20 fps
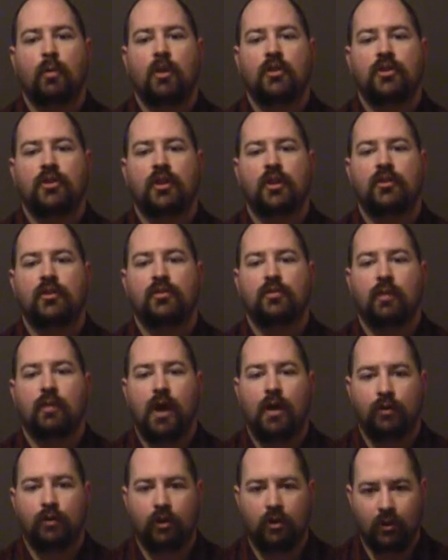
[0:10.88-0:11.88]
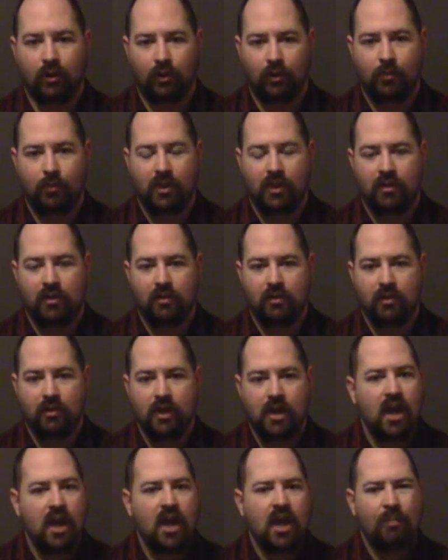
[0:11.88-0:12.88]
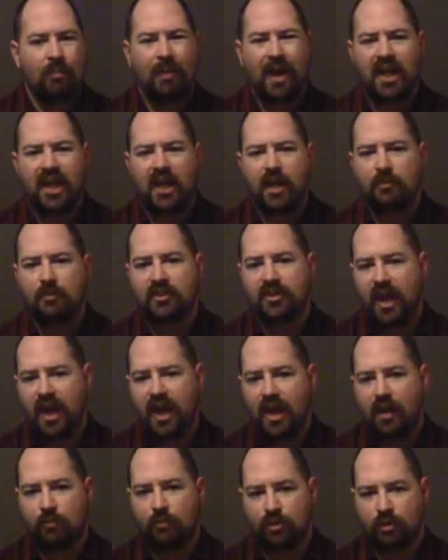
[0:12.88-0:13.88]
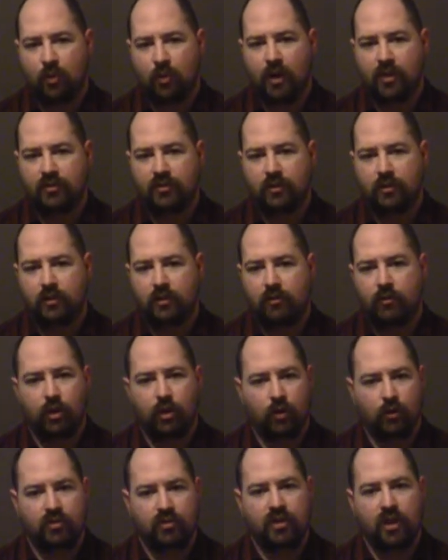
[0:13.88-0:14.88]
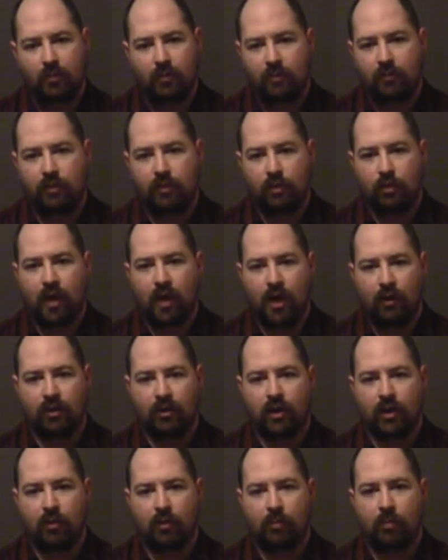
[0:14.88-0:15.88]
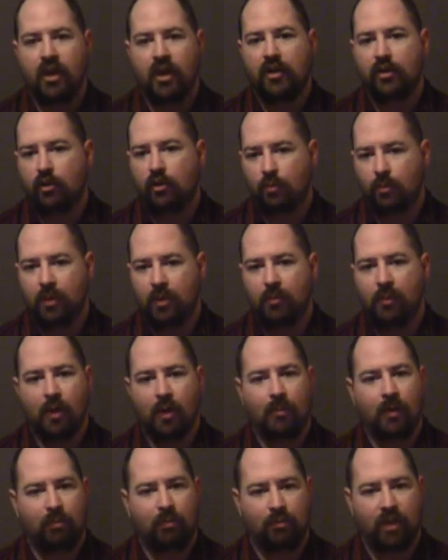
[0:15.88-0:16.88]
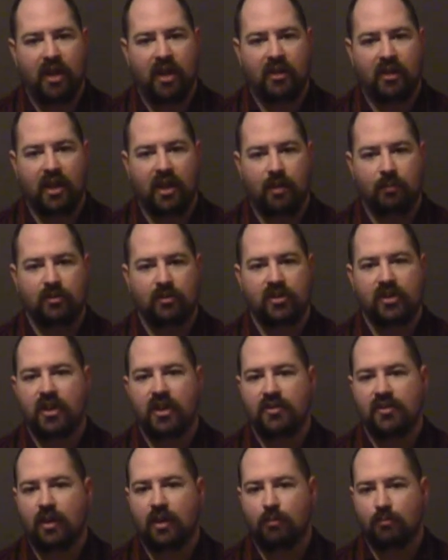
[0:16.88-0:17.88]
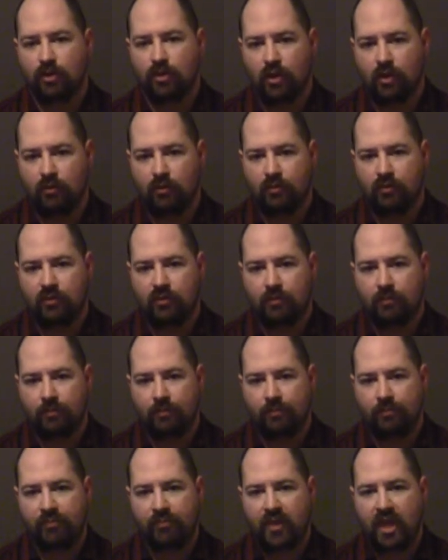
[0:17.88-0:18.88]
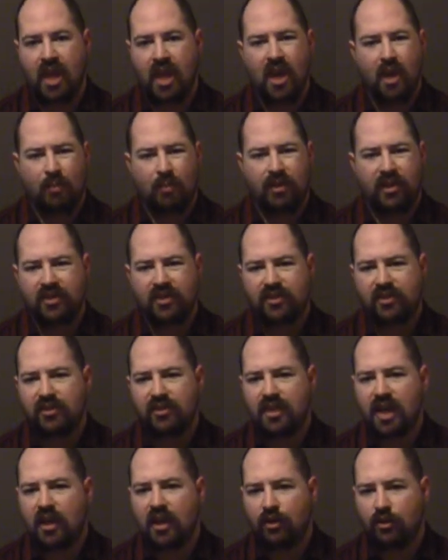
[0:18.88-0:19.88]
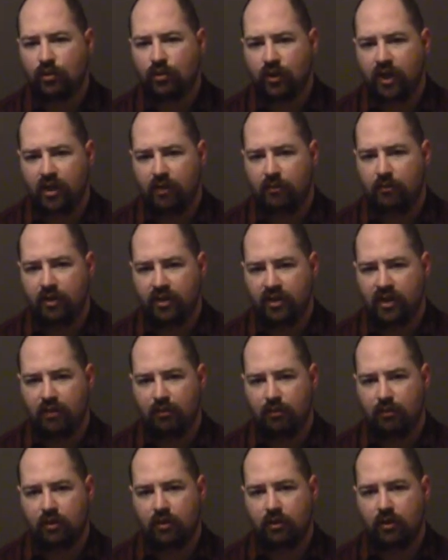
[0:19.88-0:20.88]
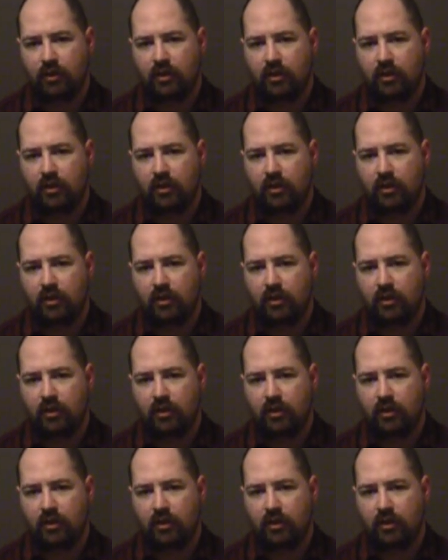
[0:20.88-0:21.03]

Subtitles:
watching this around the globe. My name is Adam Schweitzer, though some of you out there might know me by my pen name, Skitz M. But this is not a creative endeavor,